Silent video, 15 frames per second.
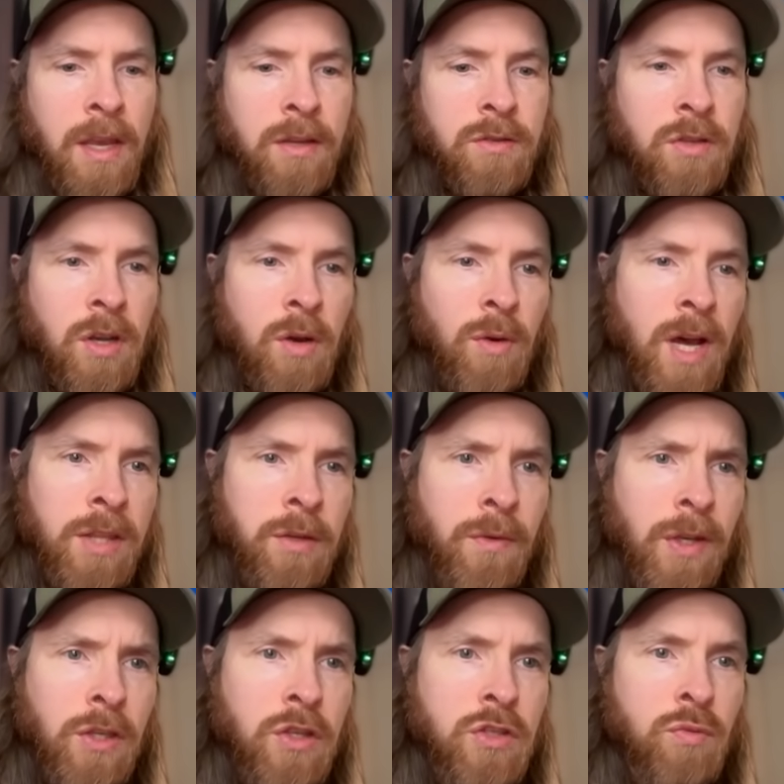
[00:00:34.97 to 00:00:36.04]
So I thought
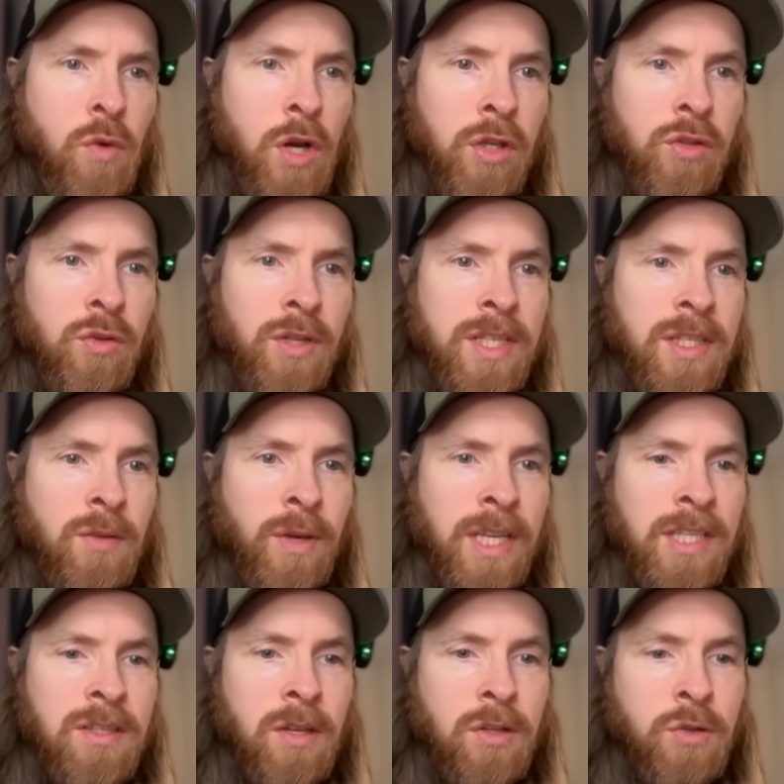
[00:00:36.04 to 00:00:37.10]
we can just walk through this
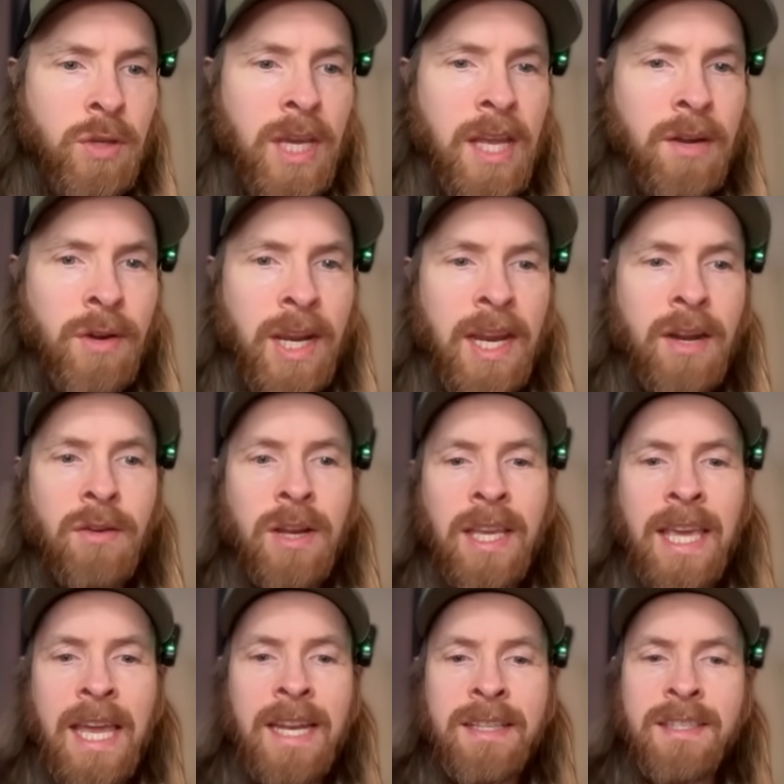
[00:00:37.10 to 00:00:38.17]
quick start together here,
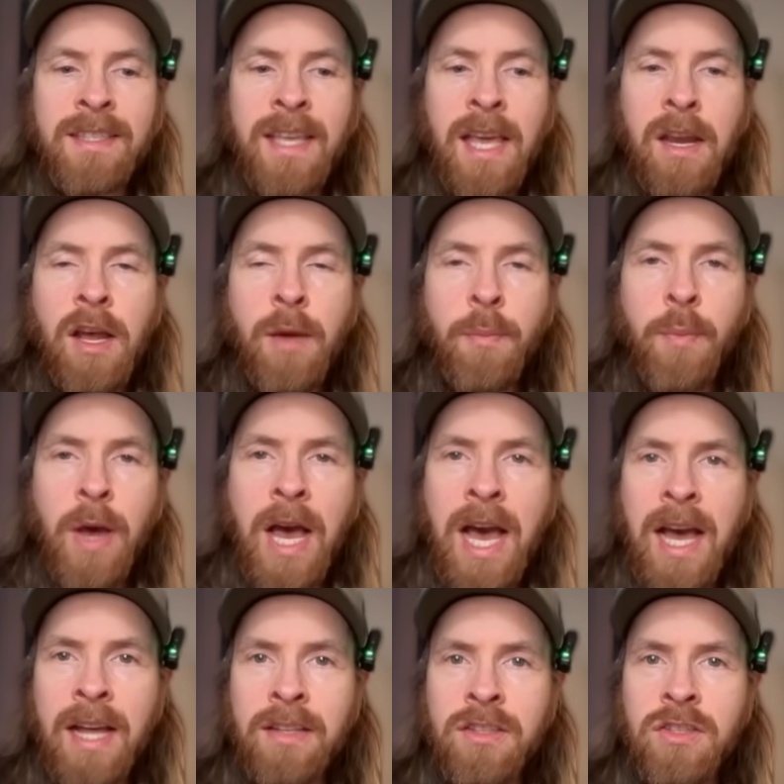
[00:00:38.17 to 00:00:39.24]
get it set up
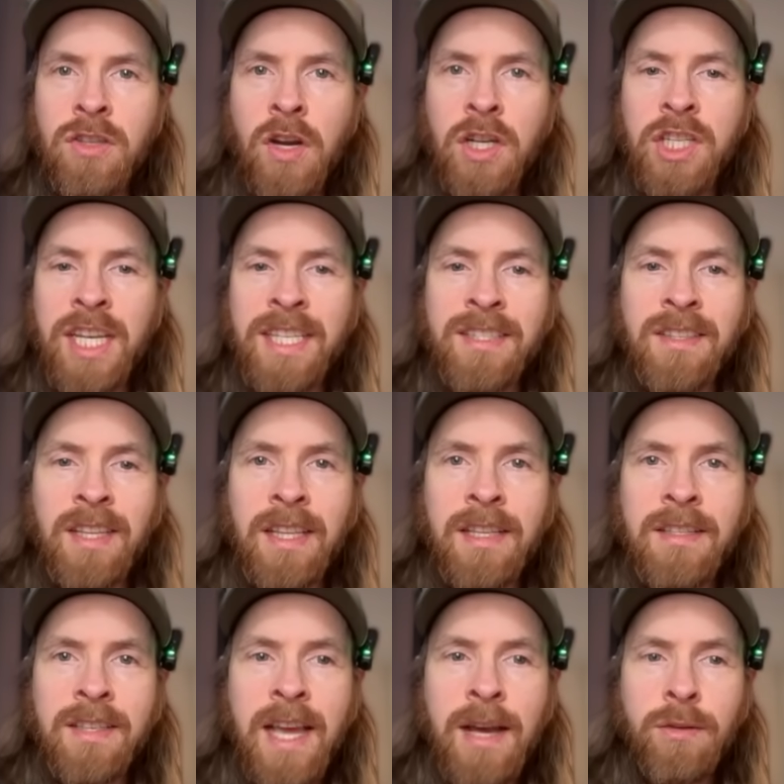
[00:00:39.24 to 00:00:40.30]
and start testing
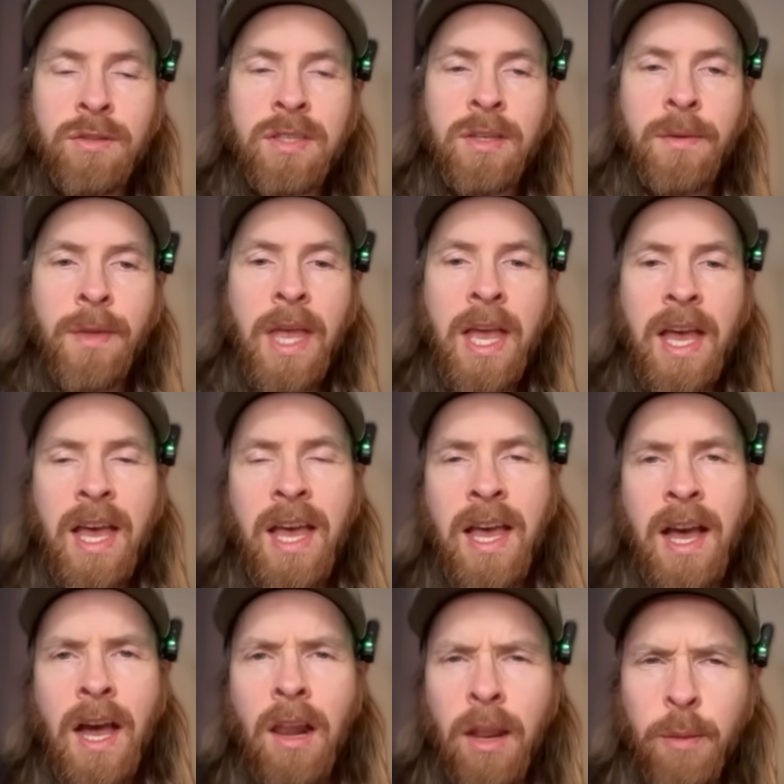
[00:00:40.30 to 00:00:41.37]
this out.
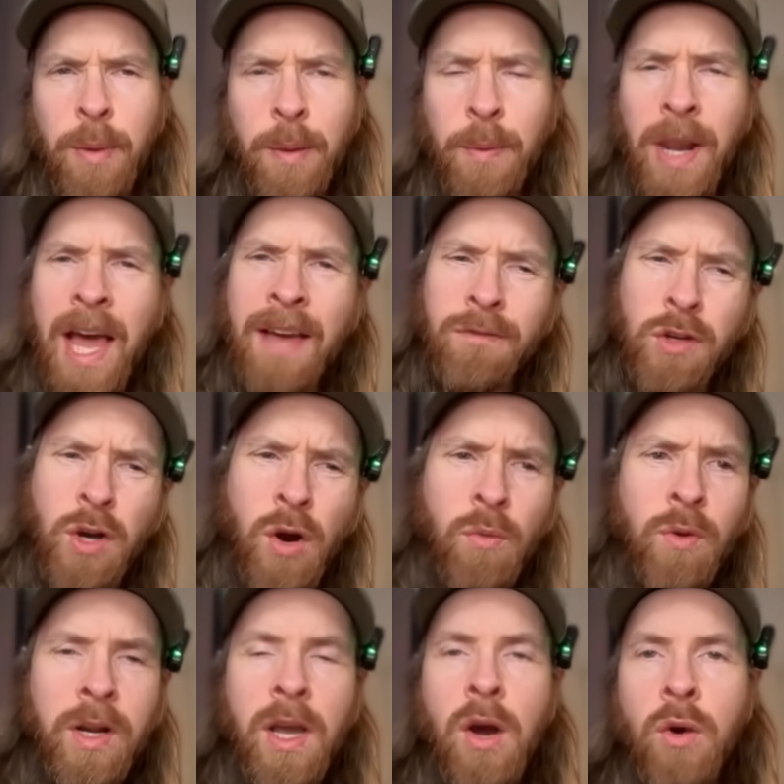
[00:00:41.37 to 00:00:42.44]
Uh, a lot of people have
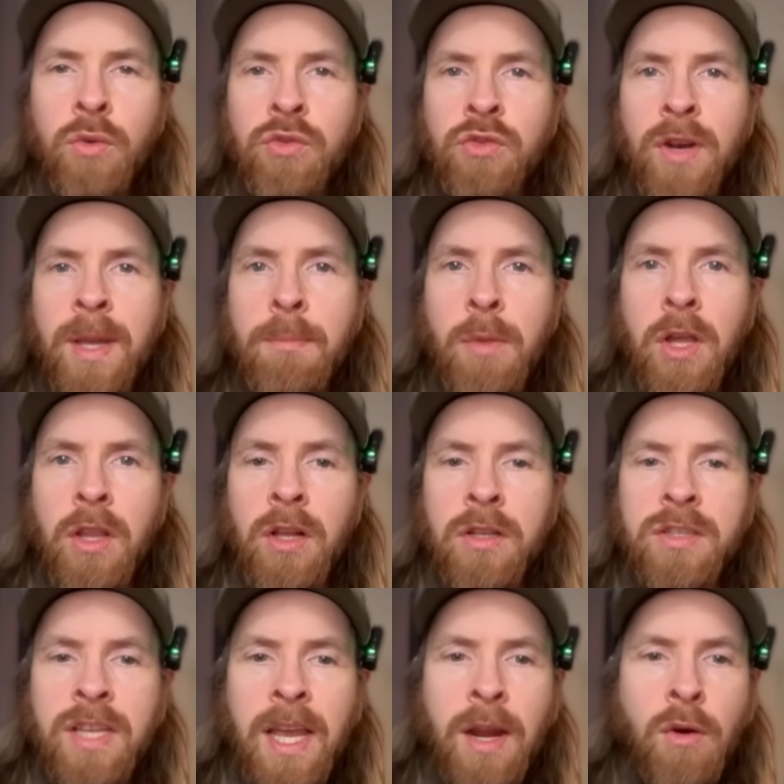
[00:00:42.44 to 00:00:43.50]
covered the O three
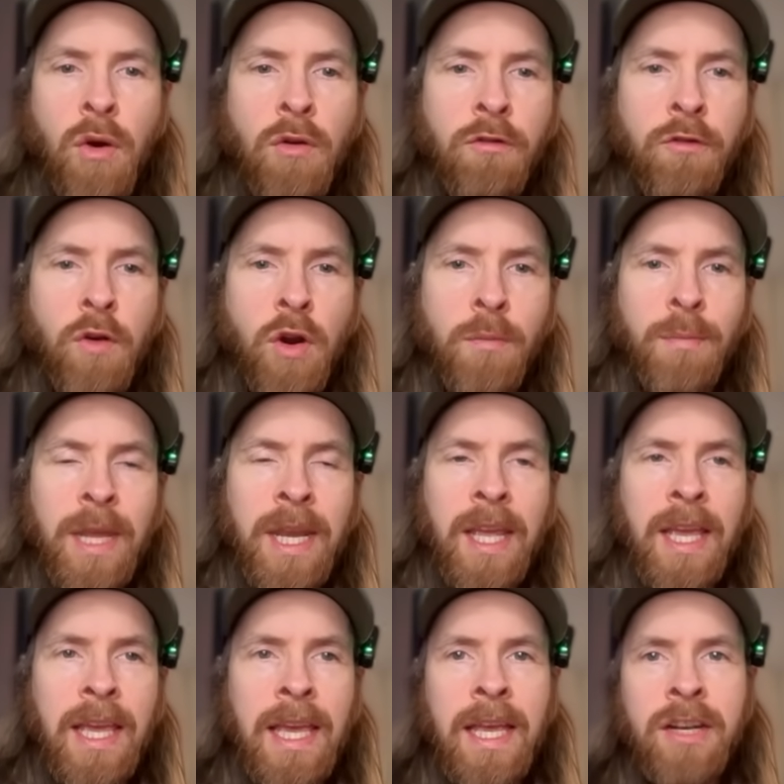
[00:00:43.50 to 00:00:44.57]
models and O four
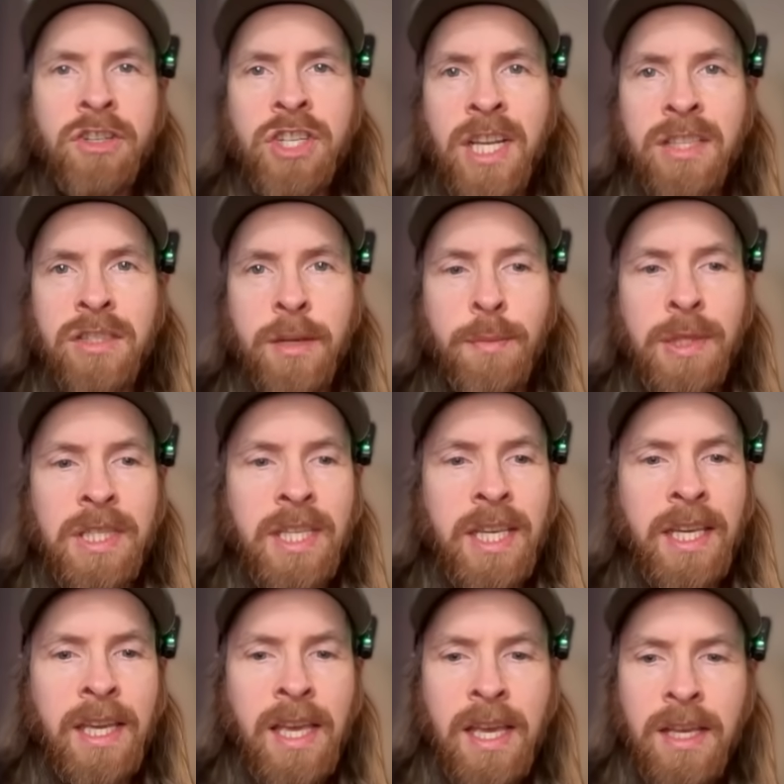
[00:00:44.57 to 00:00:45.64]
Mini in
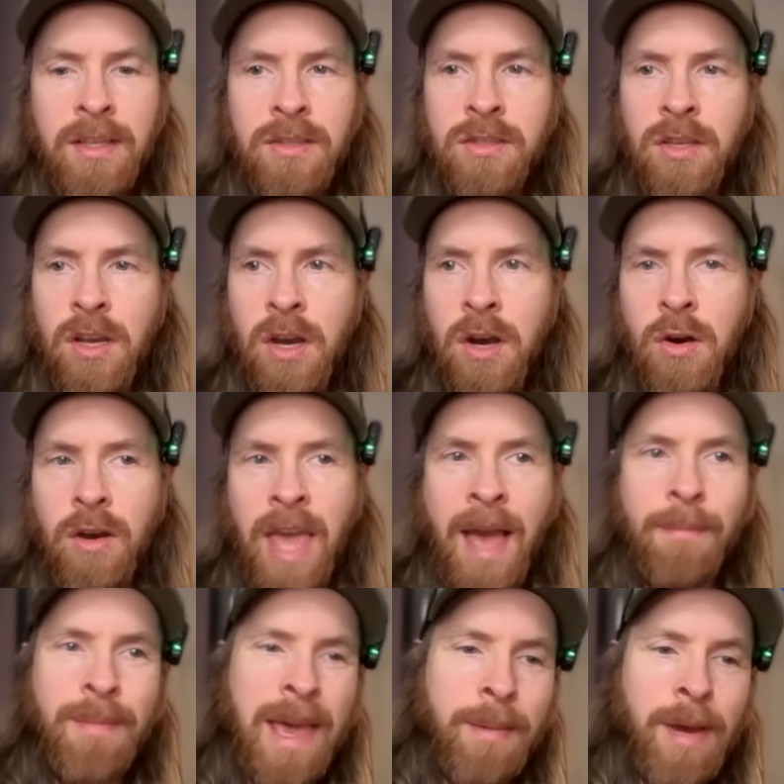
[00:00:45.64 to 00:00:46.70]
ChatGPT. So
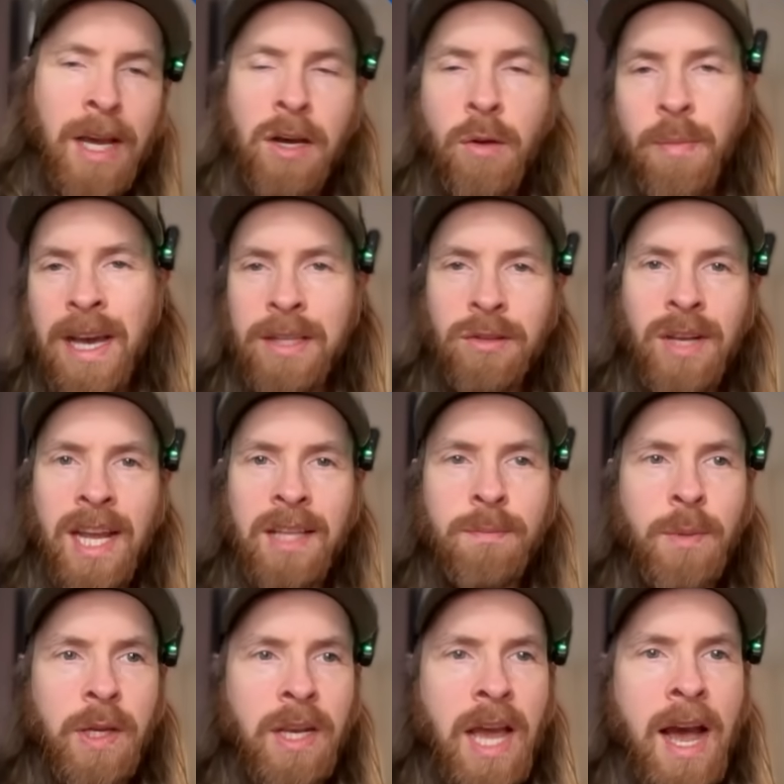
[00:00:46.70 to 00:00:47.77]
yeah, maybe I'll come back to
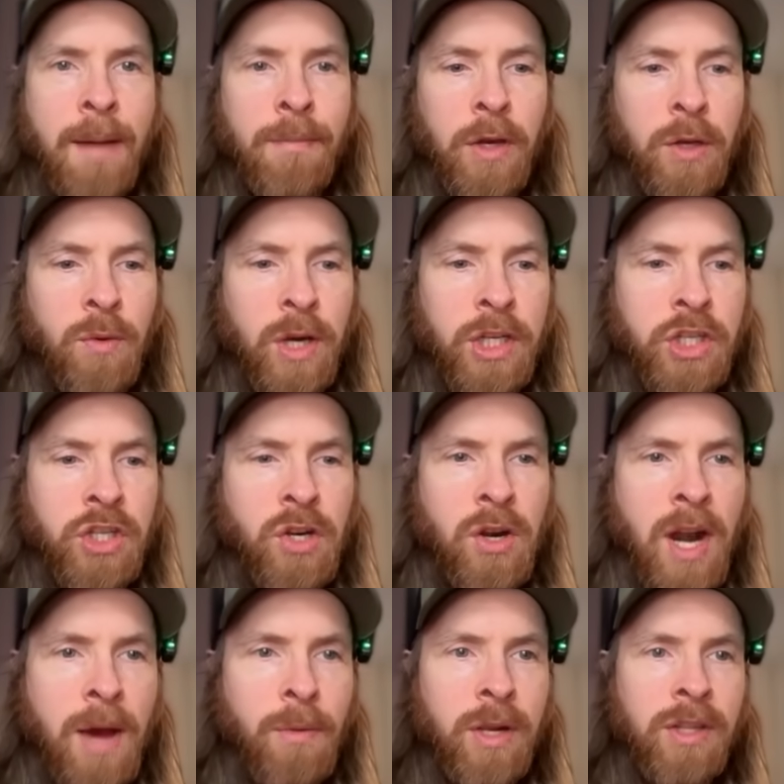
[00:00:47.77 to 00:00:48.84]
that, but I'm not quite
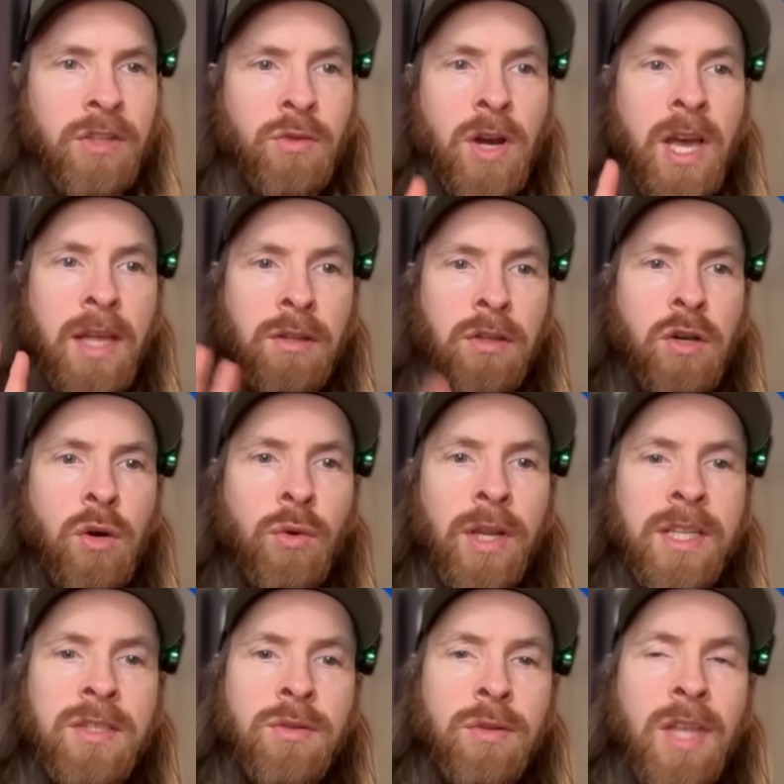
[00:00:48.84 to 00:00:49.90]
sure. I want to try out
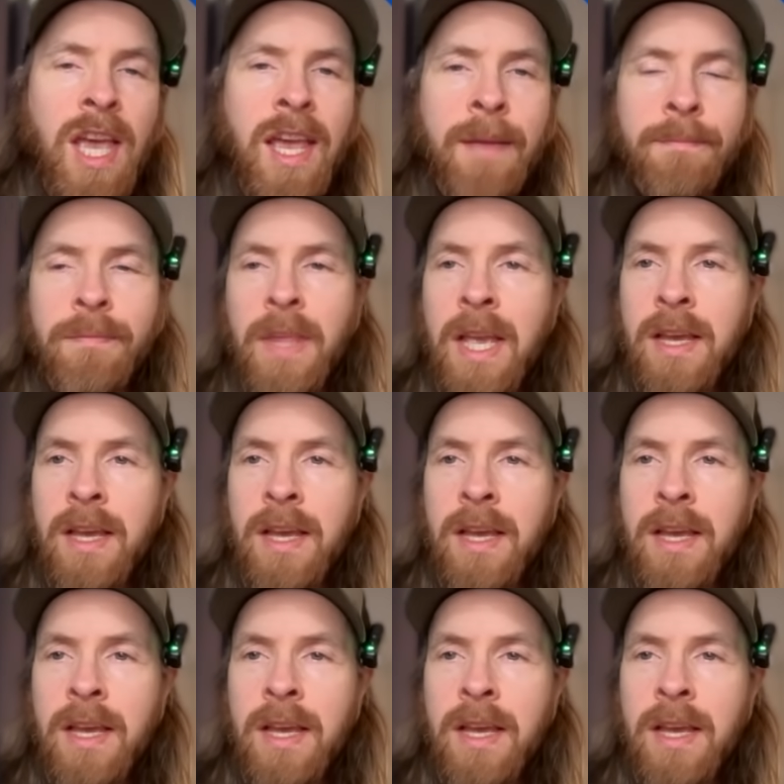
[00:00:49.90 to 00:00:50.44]
codex today.